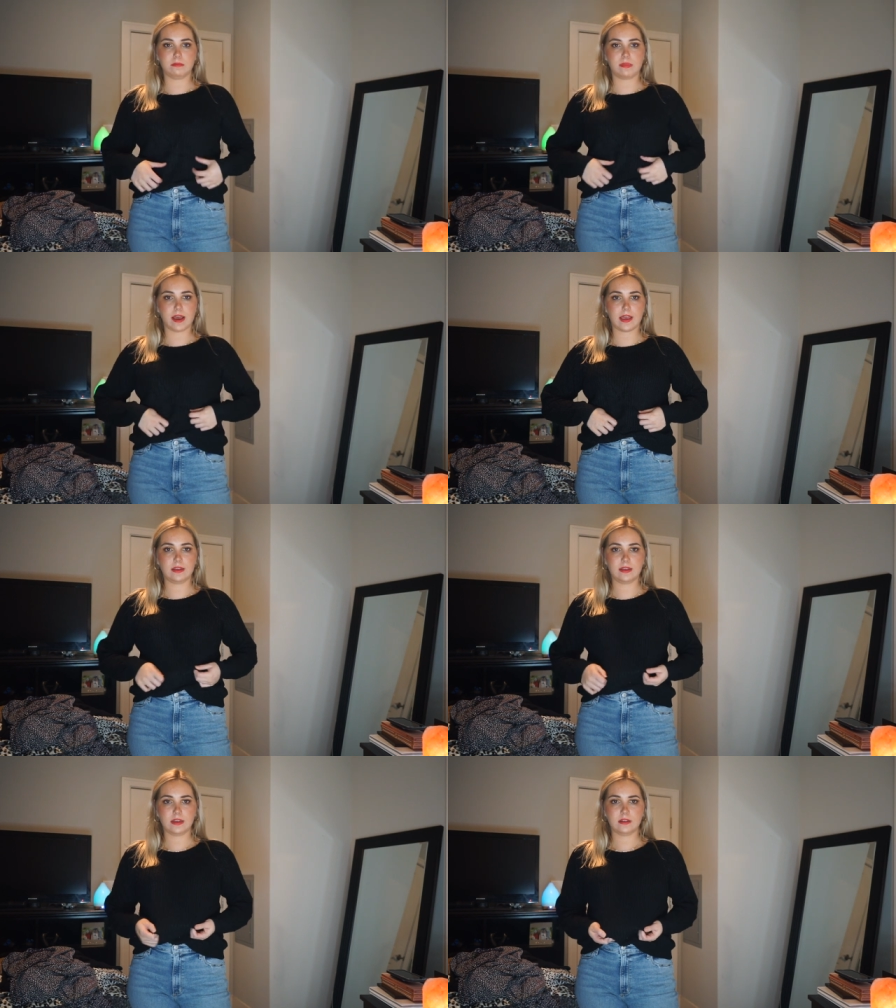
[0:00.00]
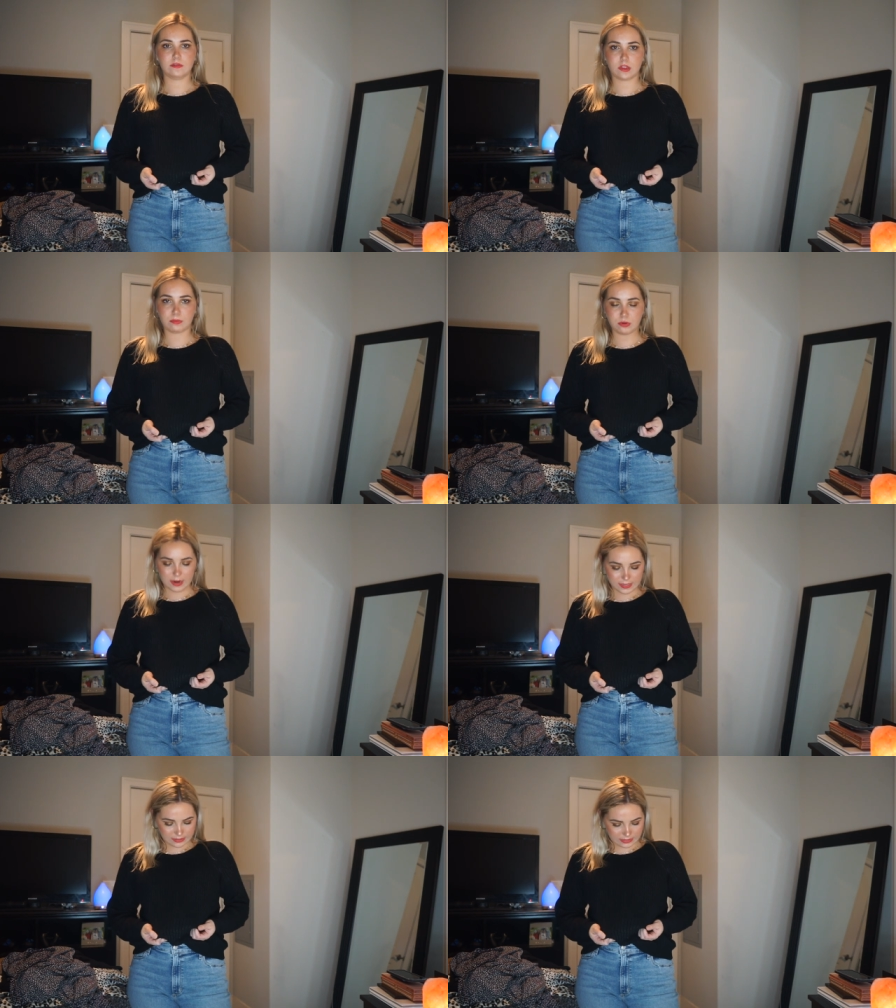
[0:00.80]
But for the
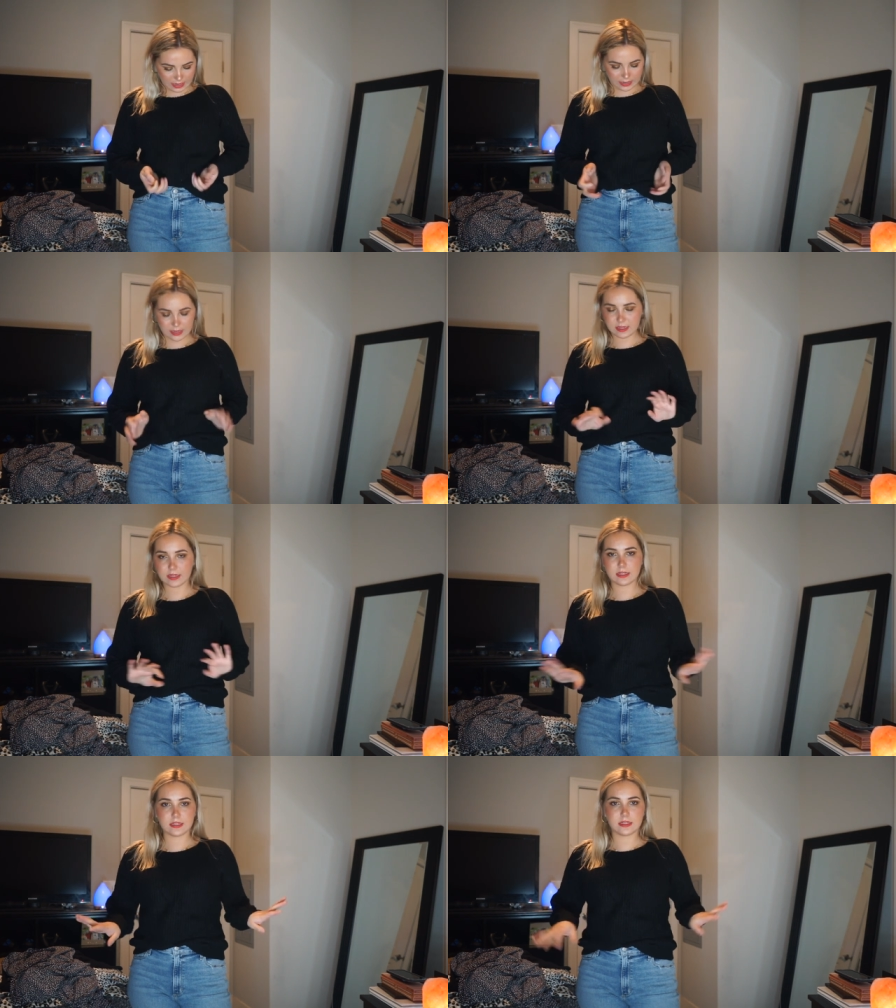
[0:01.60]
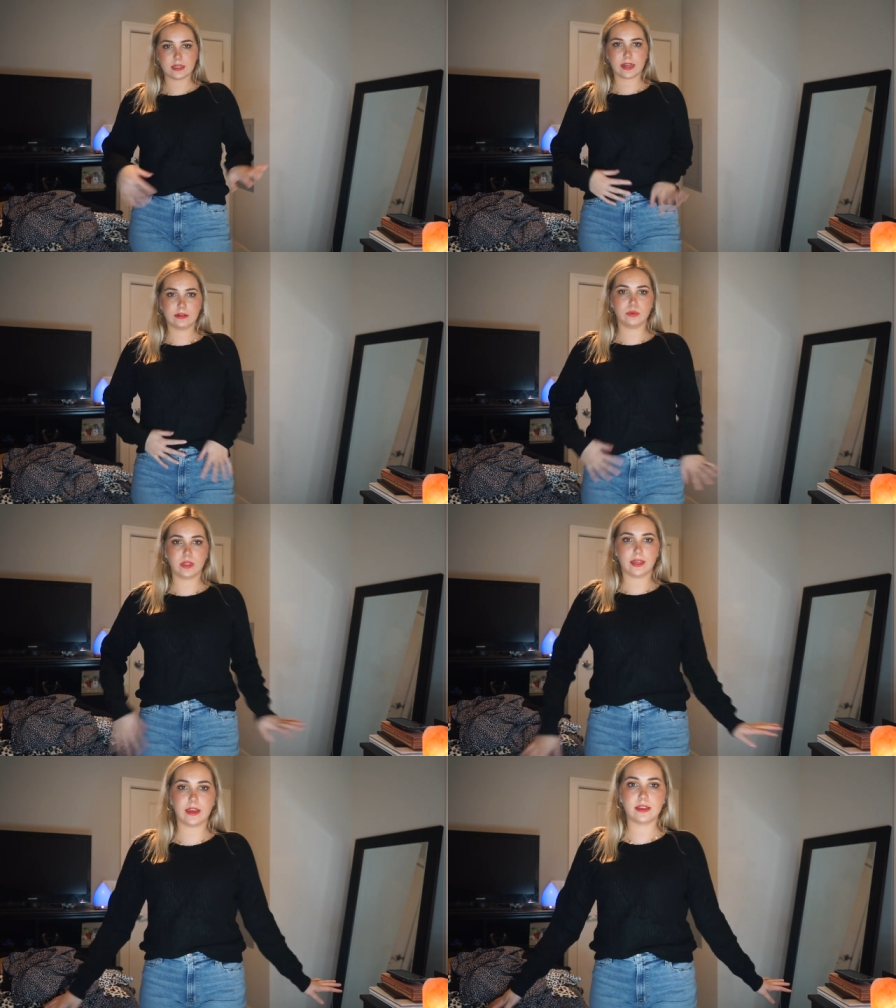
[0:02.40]
price, like I
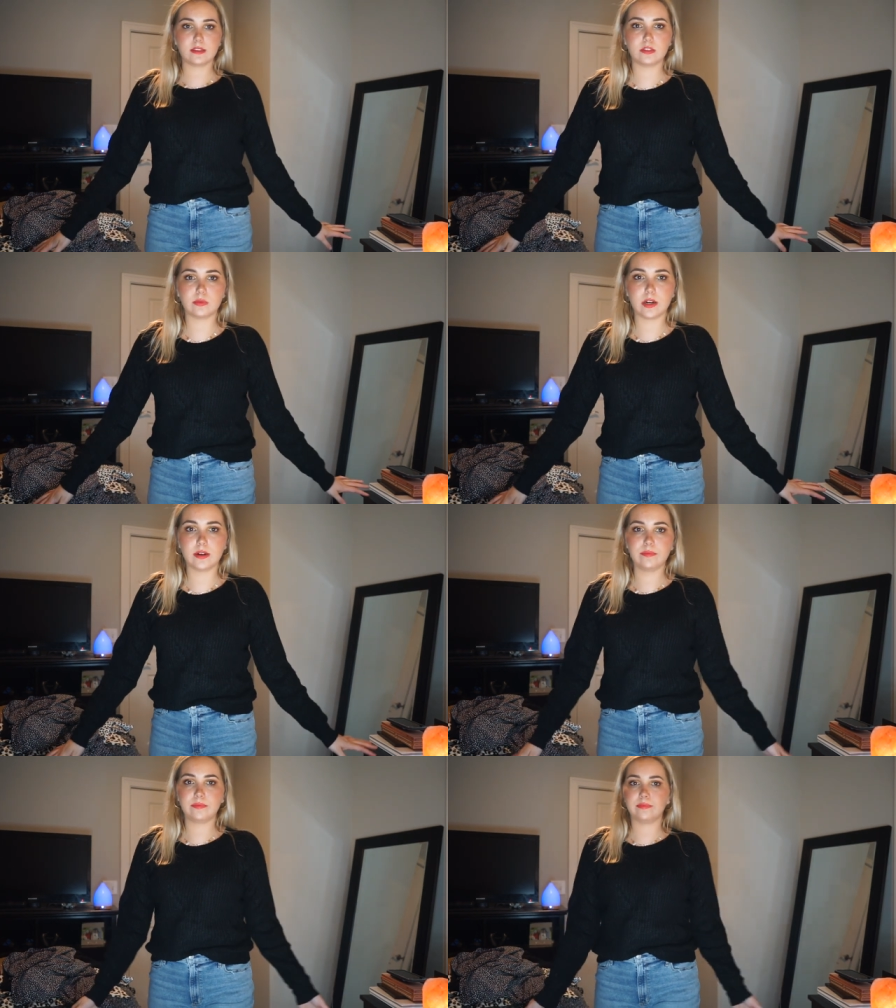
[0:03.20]
really like this sweater.